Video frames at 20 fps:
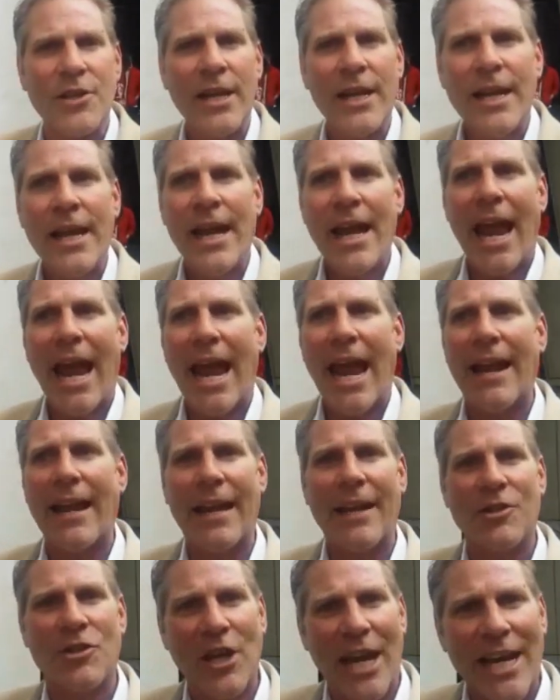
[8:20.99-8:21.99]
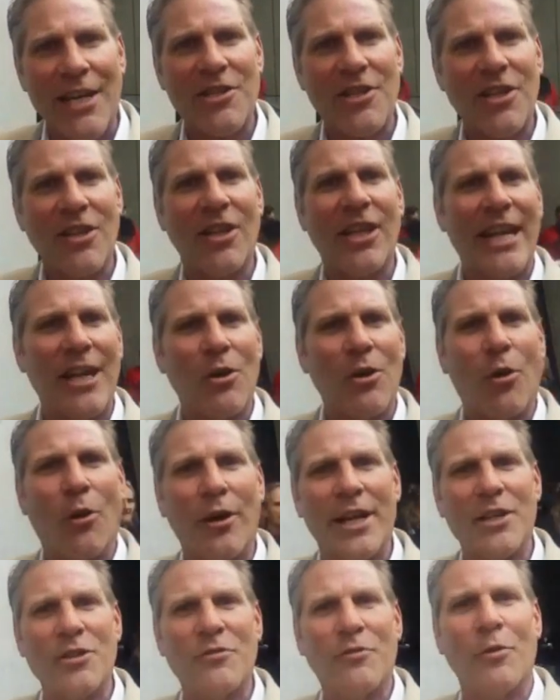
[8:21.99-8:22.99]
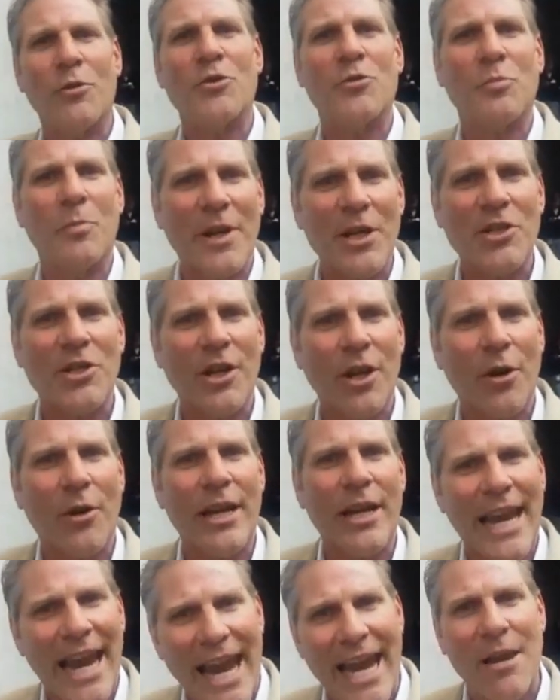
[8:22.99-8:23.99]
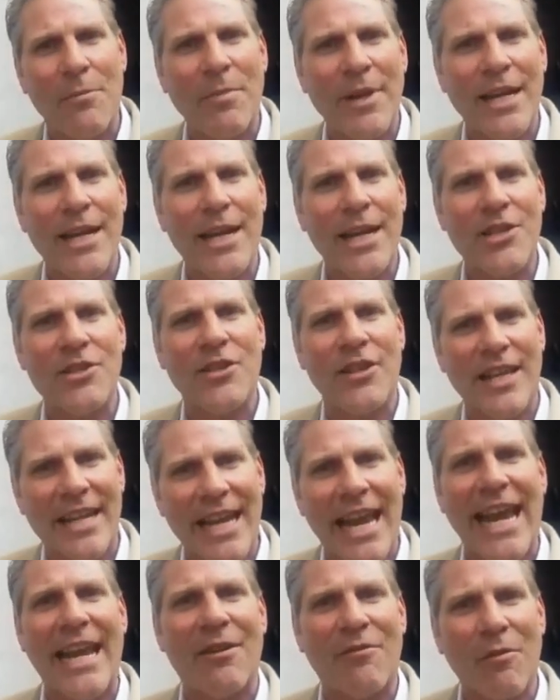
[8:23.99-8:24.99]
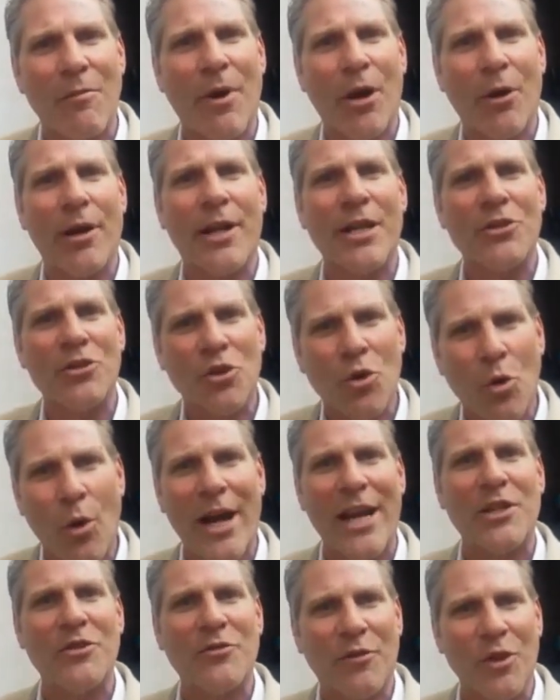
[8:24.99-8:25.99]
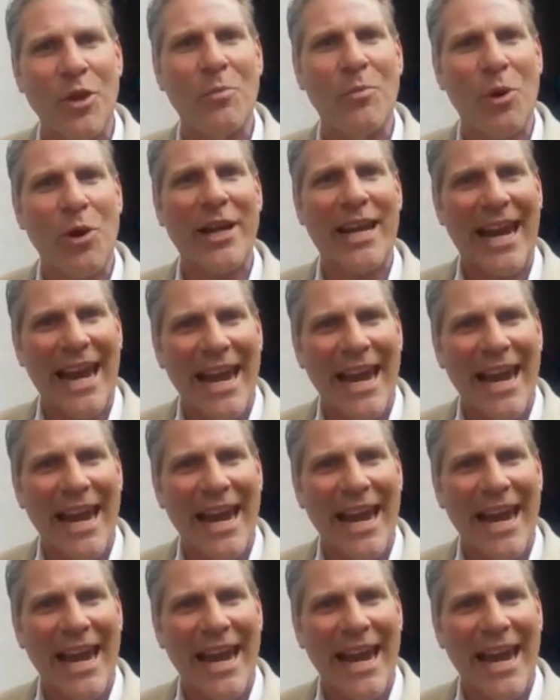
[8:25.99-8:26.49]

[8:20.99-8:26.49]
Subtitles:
And Jason Lee, Oregon's first missionary, came because of the Native Americans' quest for the Book of